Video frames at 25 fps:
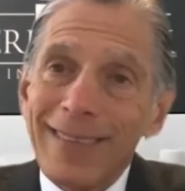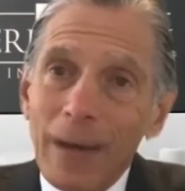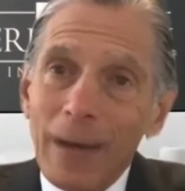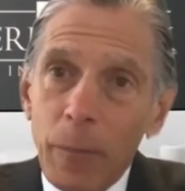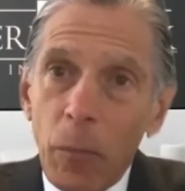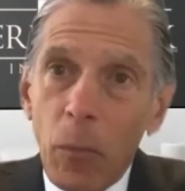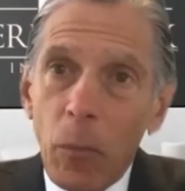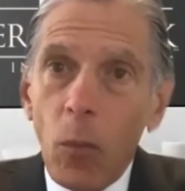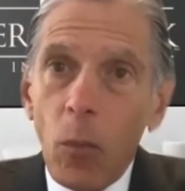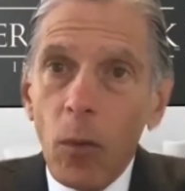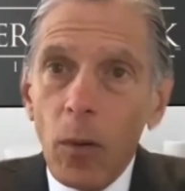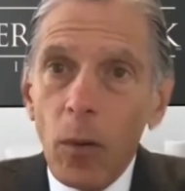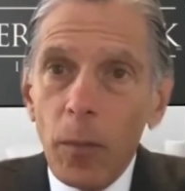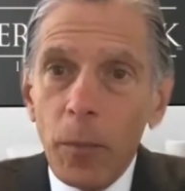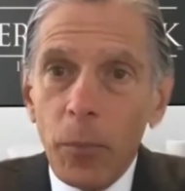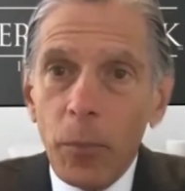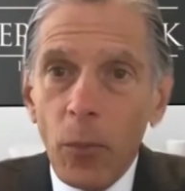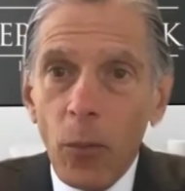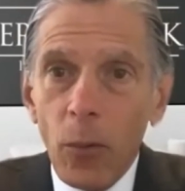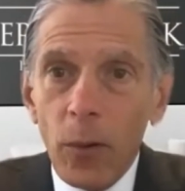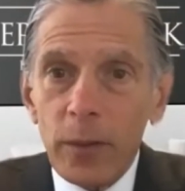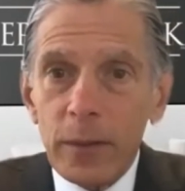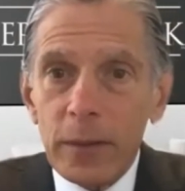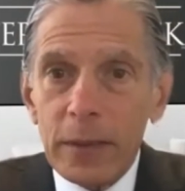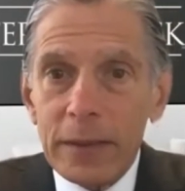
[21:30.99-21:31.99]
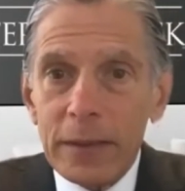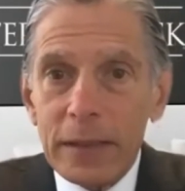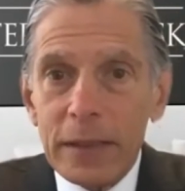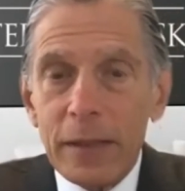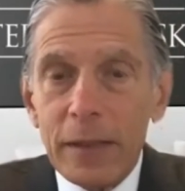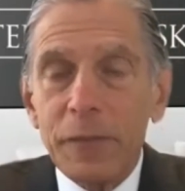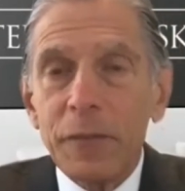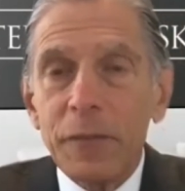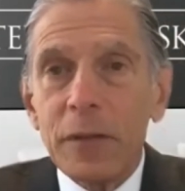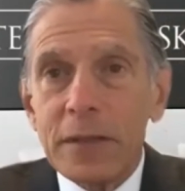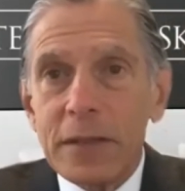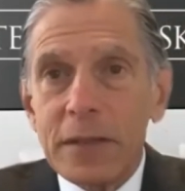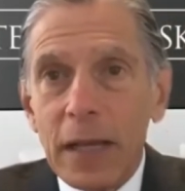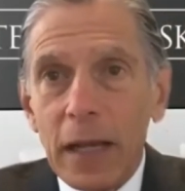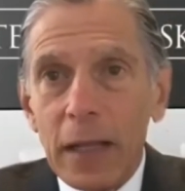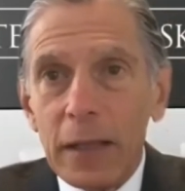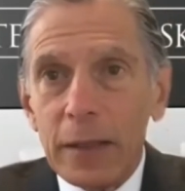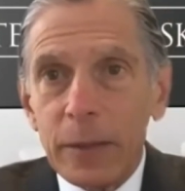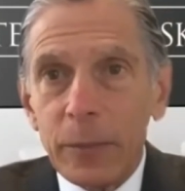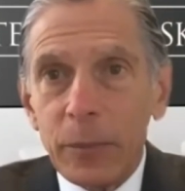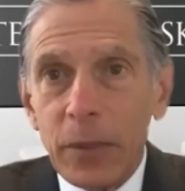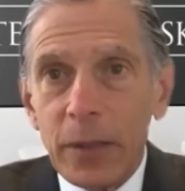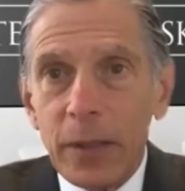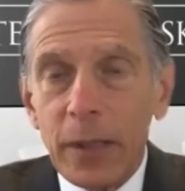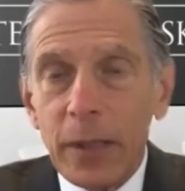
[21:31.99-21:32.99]
And more importantly, if you're
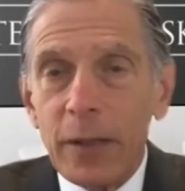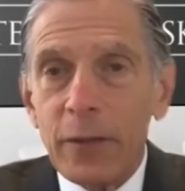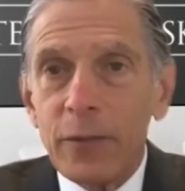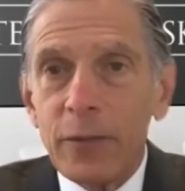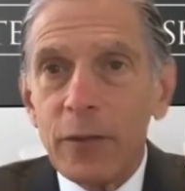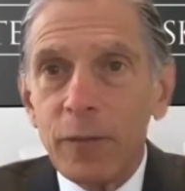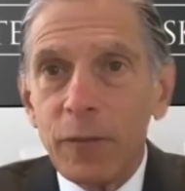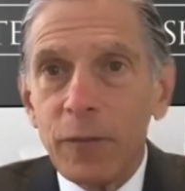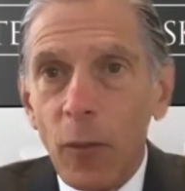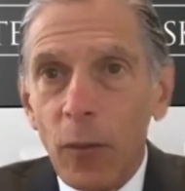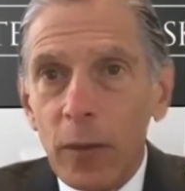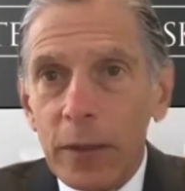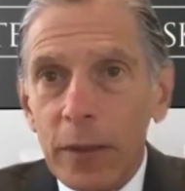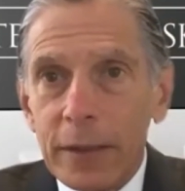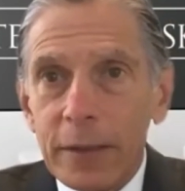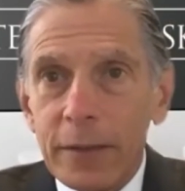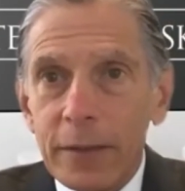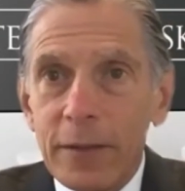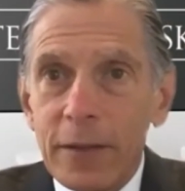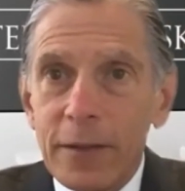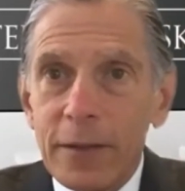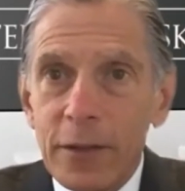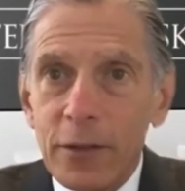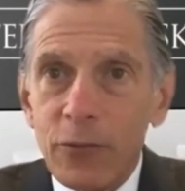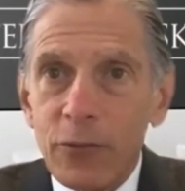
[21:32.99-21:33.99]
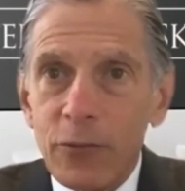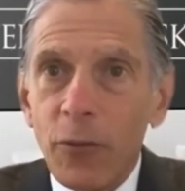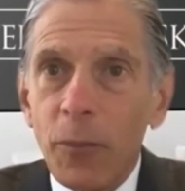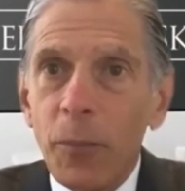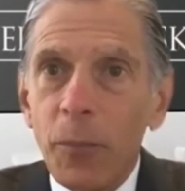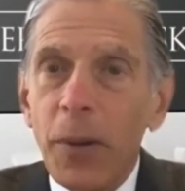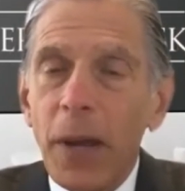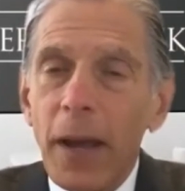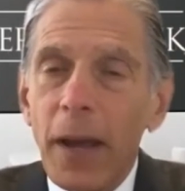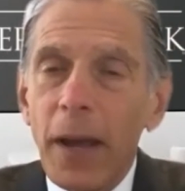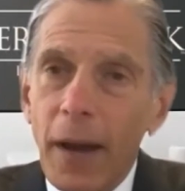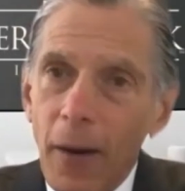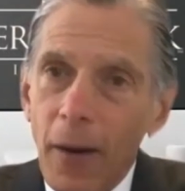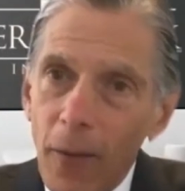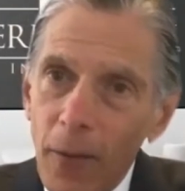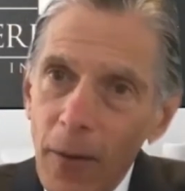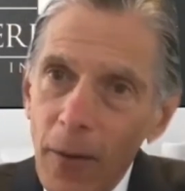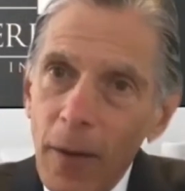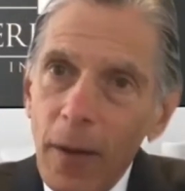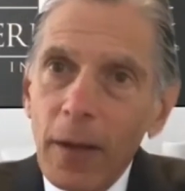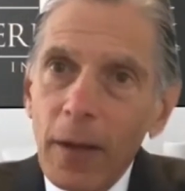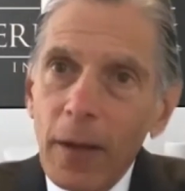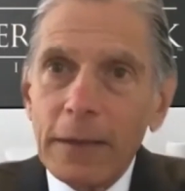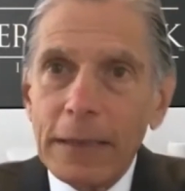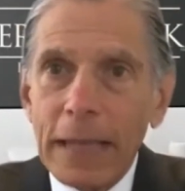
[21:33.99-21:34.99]
telling me that it's falling into disrepair,
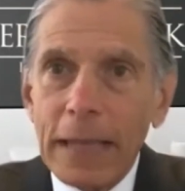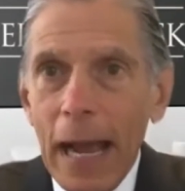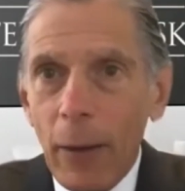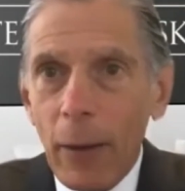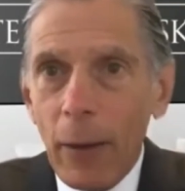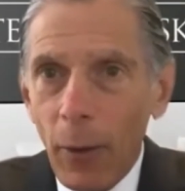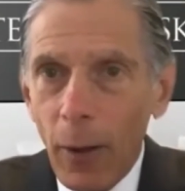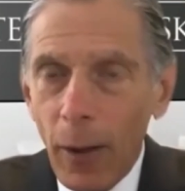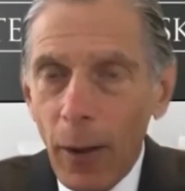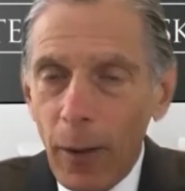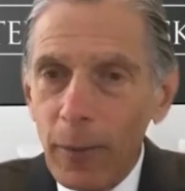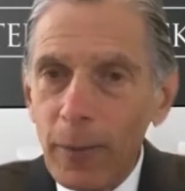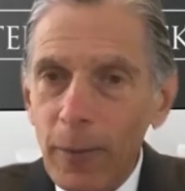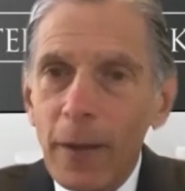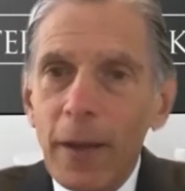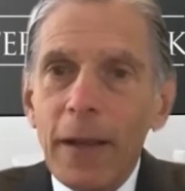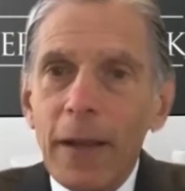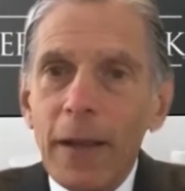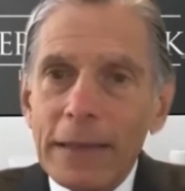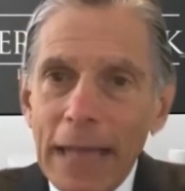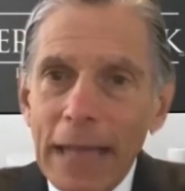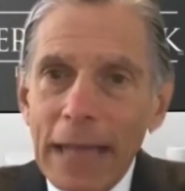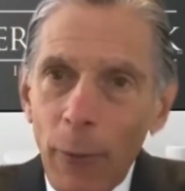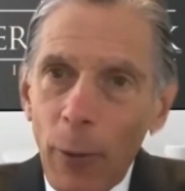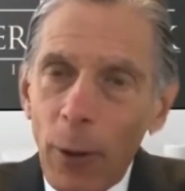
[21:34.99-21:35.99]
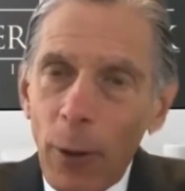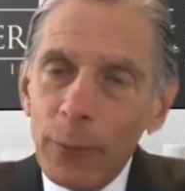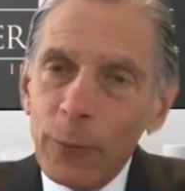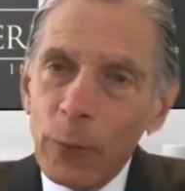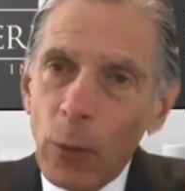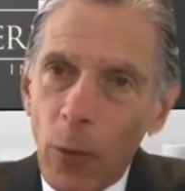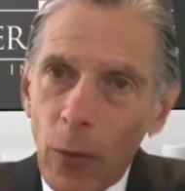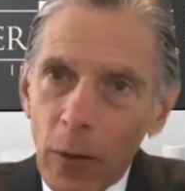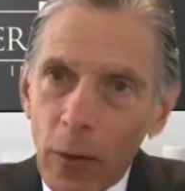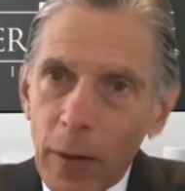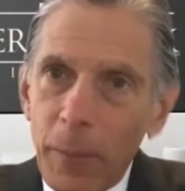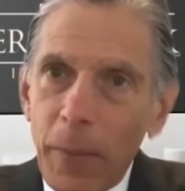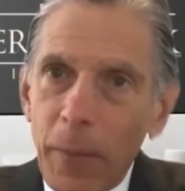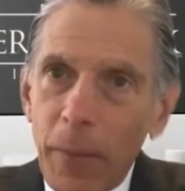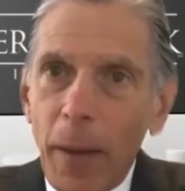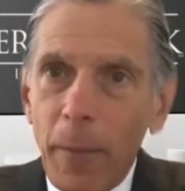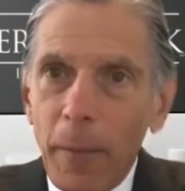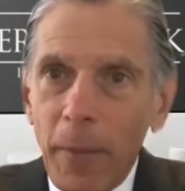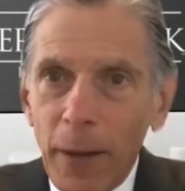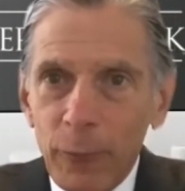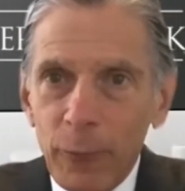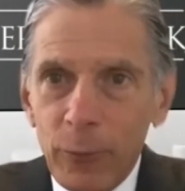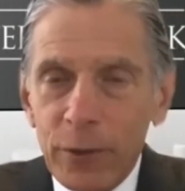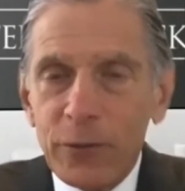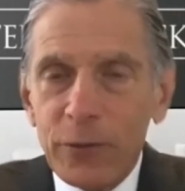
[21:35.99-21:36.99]
now I'll talk about
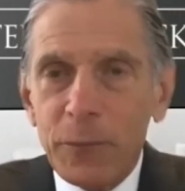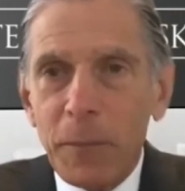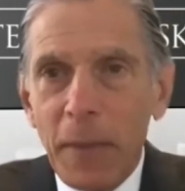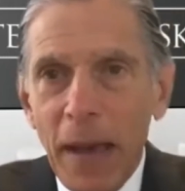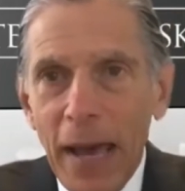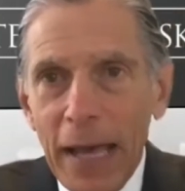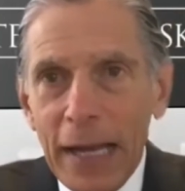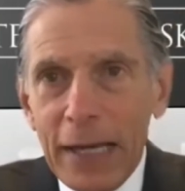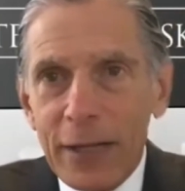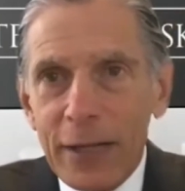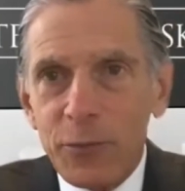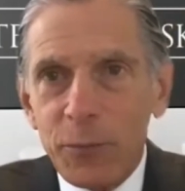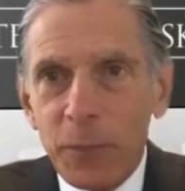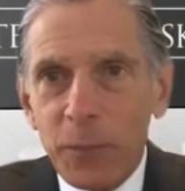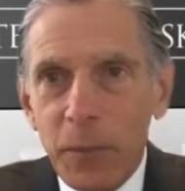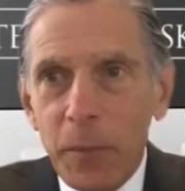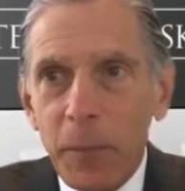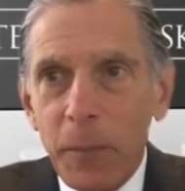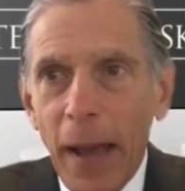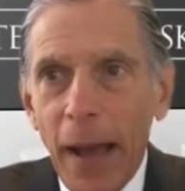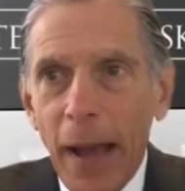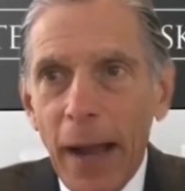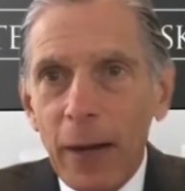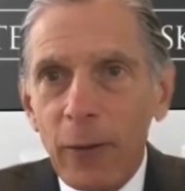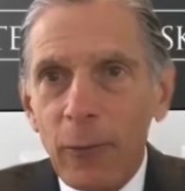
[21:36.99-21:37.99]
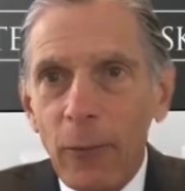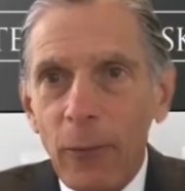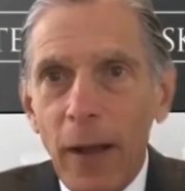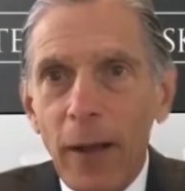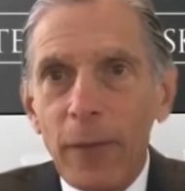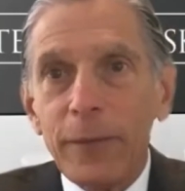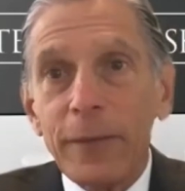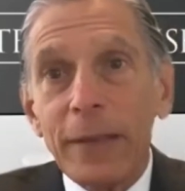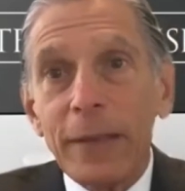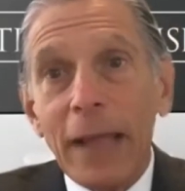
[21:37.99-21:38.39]
my risk management background.